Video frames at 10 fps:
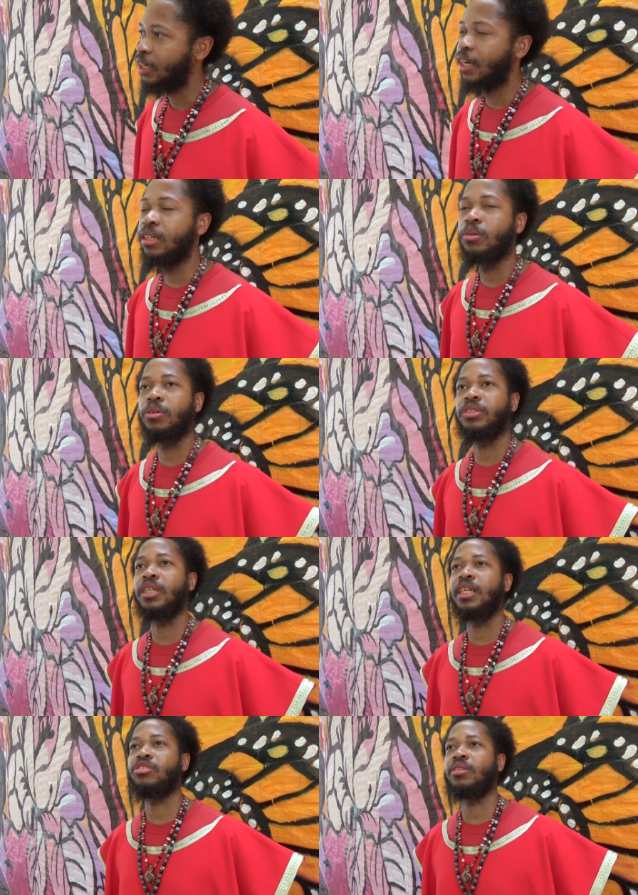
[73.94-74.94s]
and of course the
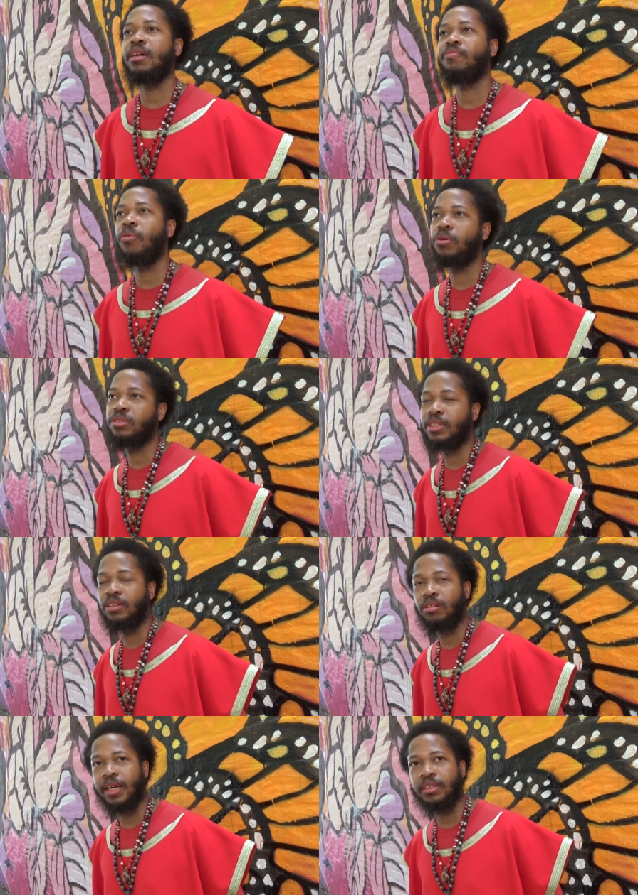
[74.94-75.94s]
Israelite foreigners that
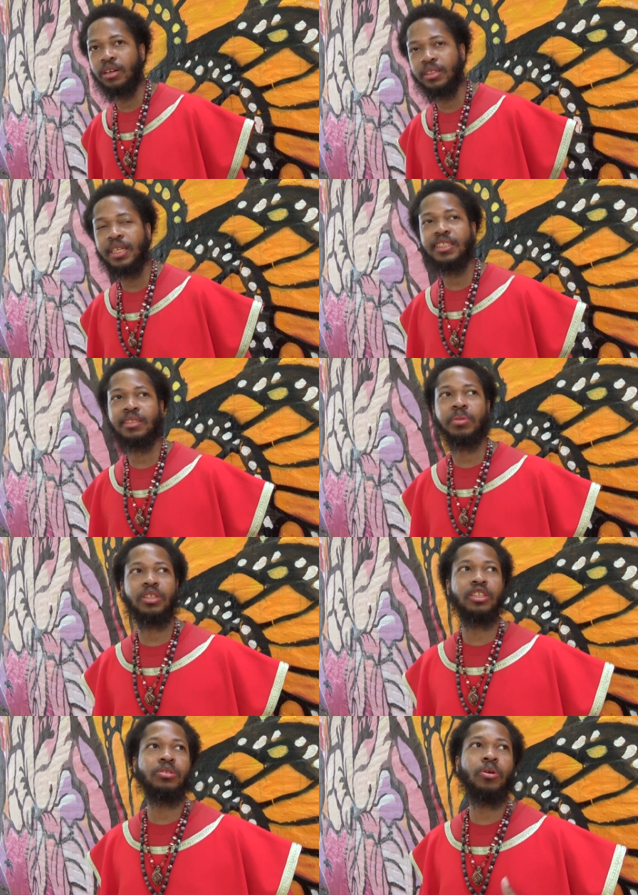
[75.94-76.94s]
look like the other nations
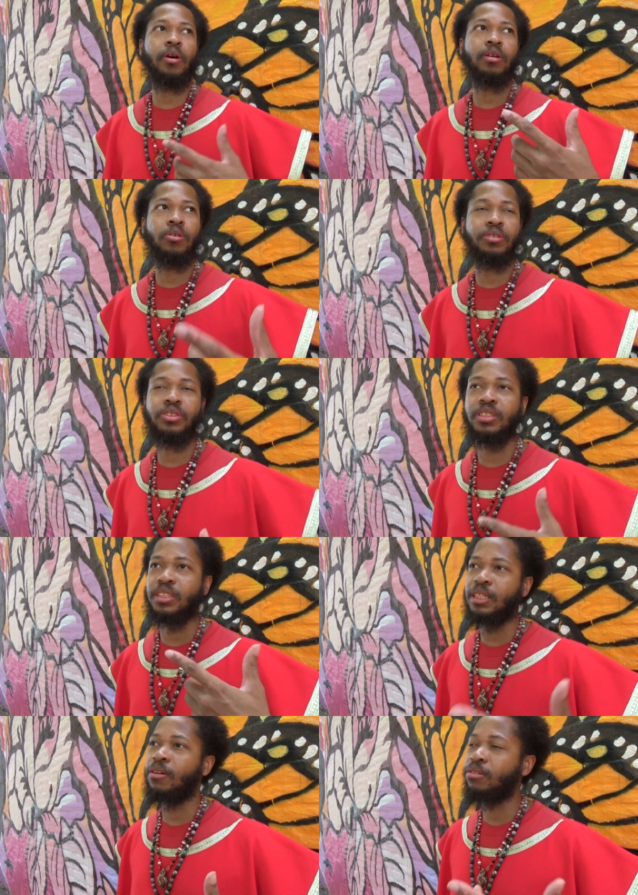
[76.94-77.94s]
because you are according to the
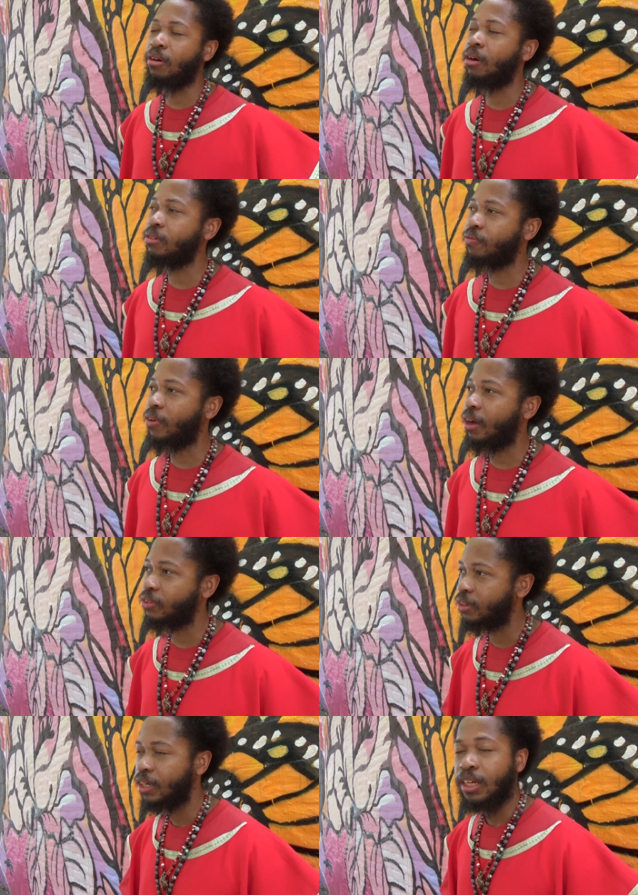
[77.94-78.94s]
seed of your, of your
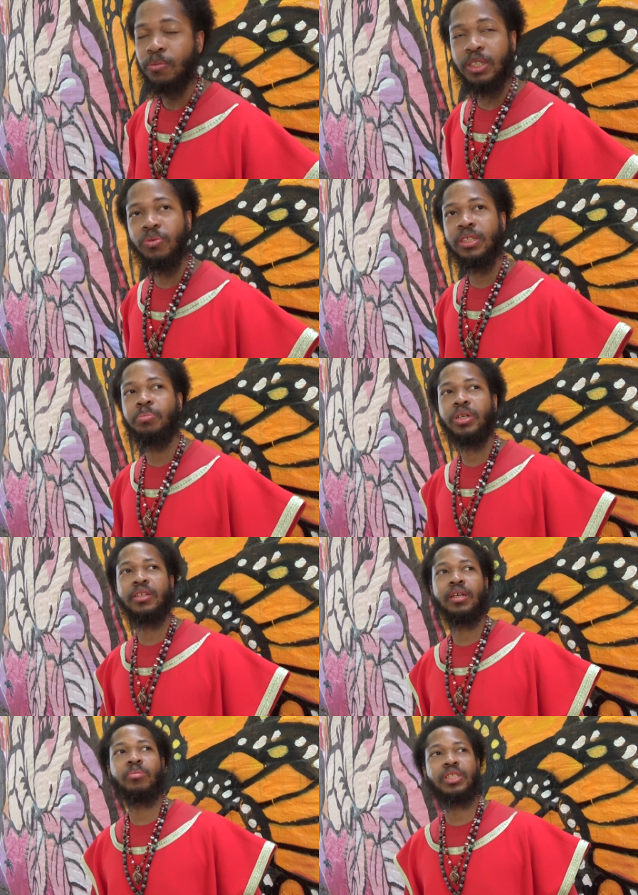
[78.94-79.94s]
father when you read the book
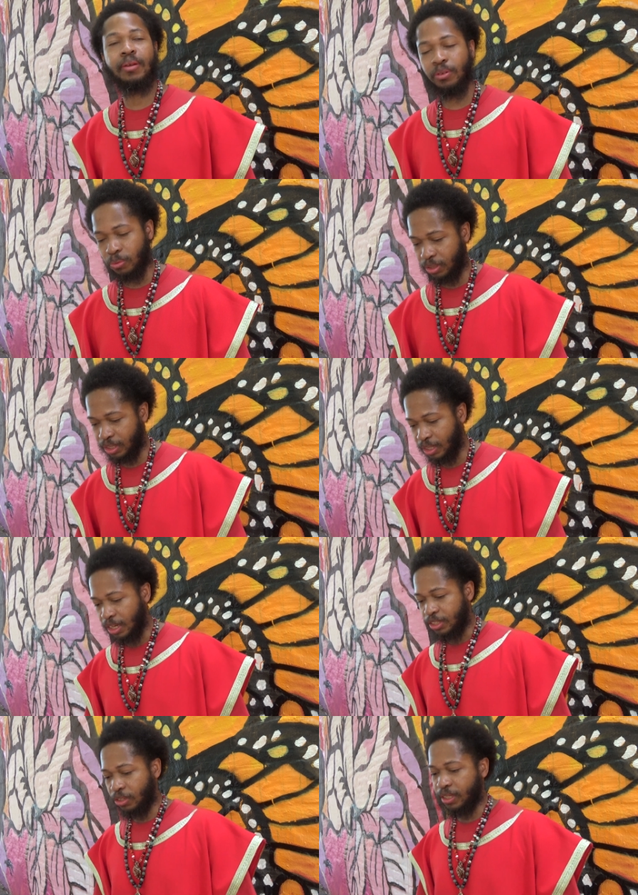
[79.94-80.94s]
of Numbers chapter
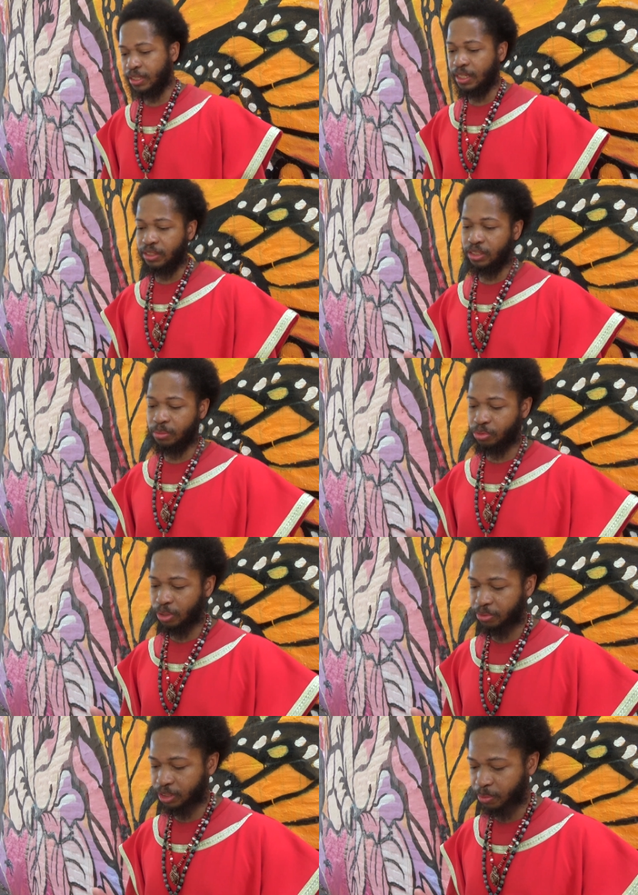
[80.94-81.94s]
1. So let's get into some
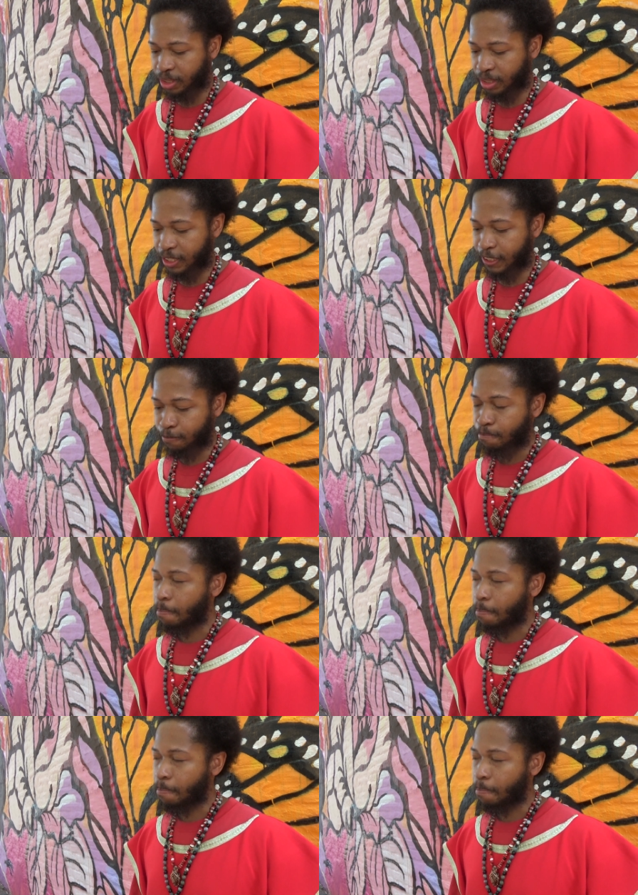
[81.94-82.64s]
scriptures because